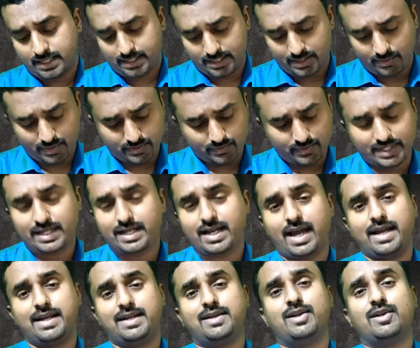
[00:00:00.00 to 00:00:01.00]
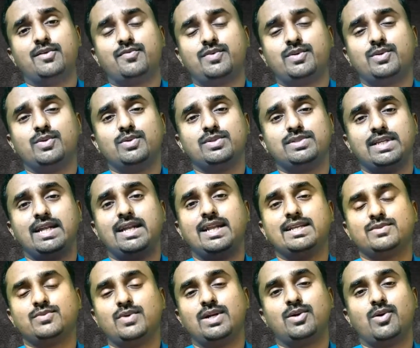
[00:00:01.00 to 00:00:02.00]
he was very kind enough to send
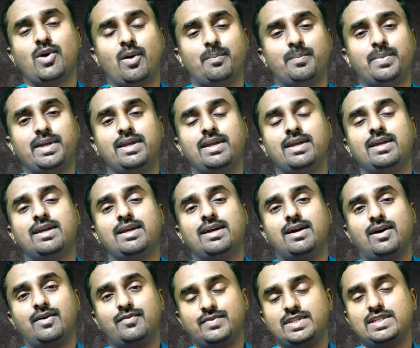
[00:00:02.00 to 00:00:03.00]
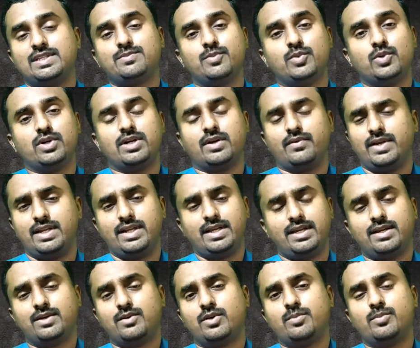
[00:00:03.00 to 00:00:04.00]
us one copy of this book, a
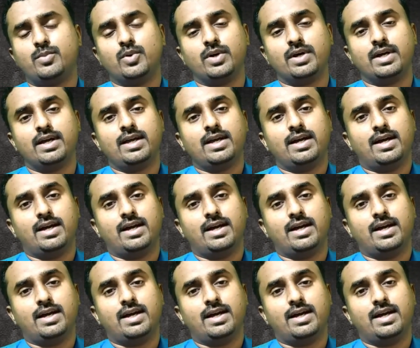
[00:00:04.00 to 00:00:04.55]
very good book,